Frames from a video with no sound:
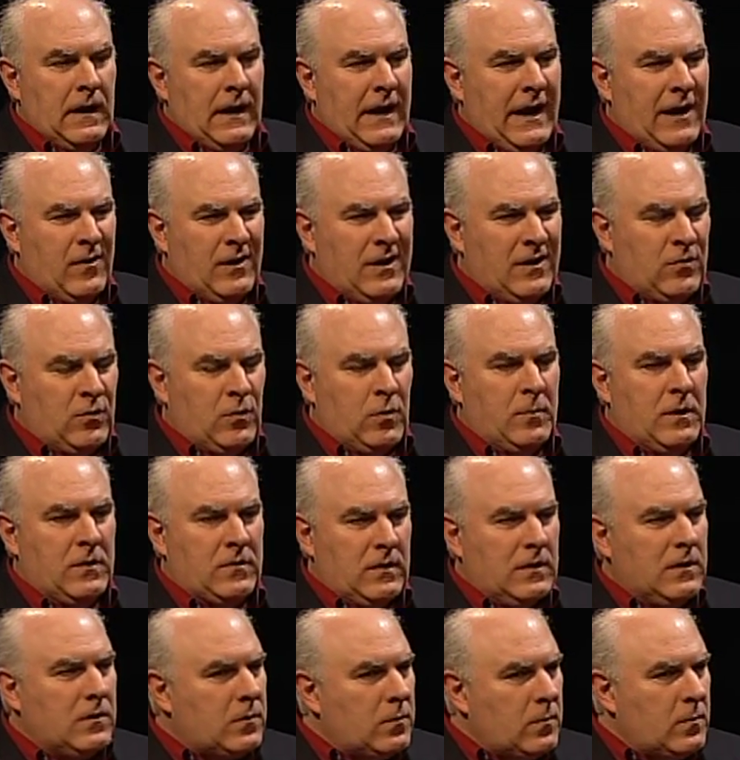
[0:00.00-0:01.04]
I don't get too
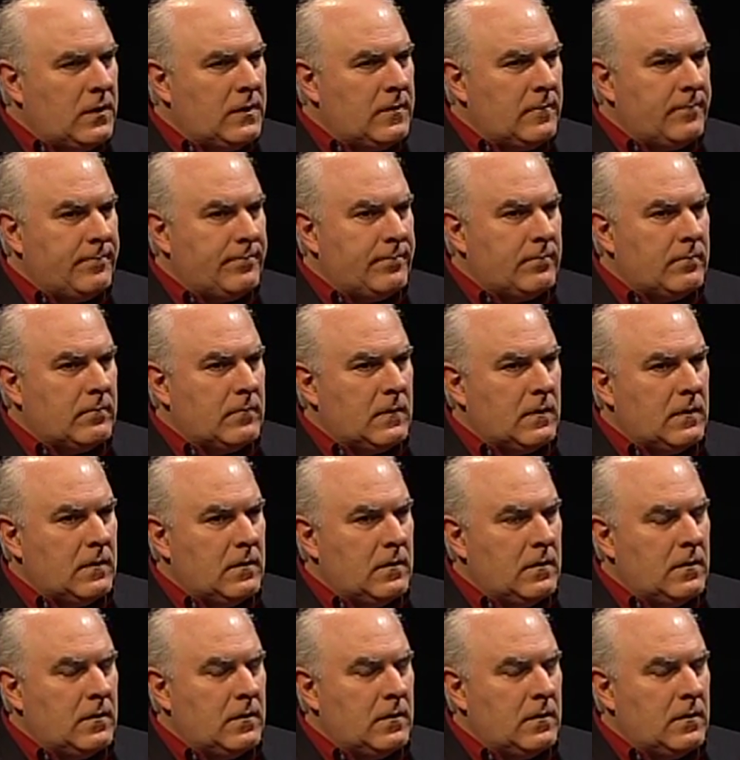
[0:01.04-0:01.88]
much into it. Okay.